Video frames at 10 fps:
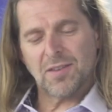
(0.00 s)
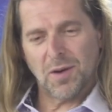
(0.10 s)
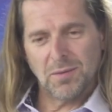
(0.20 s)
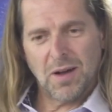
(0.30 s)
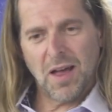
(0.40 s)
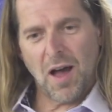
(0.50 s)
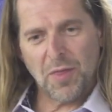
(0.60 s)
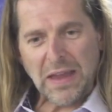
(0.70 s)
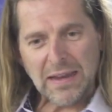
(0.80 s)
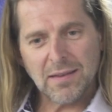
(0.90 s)
so
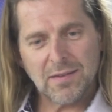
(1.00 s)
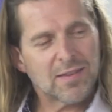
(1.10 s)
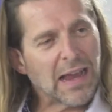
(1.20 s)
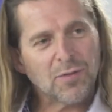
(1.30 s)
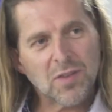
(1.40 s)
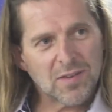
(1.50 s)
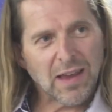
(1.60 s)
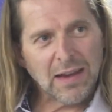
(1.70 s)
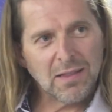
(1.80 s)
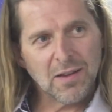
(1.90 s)
I think it's safe to
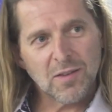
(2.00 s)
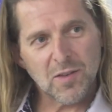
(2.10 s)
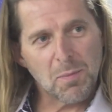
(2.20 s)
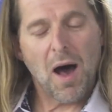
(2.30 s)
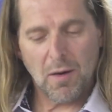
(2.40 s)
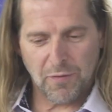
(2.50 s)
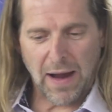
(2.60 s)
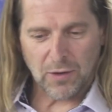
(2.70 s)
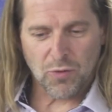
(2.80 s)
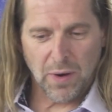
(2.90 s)
say that smart
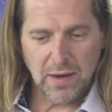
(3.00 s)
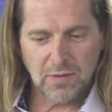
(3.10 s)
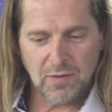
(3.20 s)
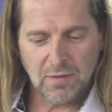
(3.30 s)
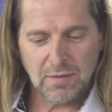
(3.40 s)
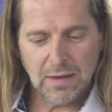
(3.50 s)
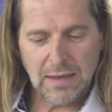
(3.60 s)
factories